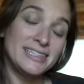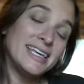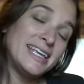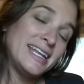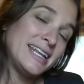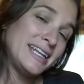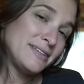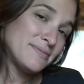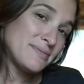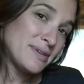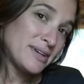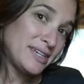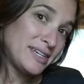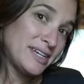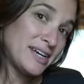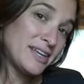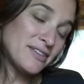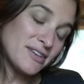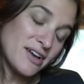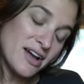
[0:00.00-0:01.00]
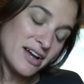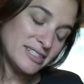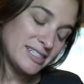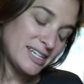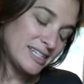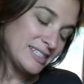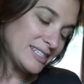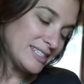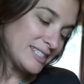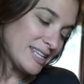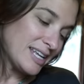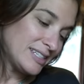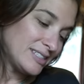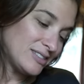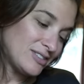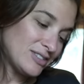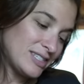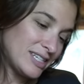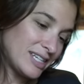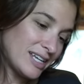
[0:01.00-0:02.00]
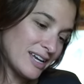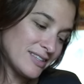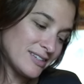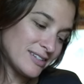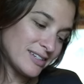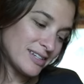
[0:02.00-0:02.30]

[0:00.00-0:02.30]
that any of my other content is that interesting either,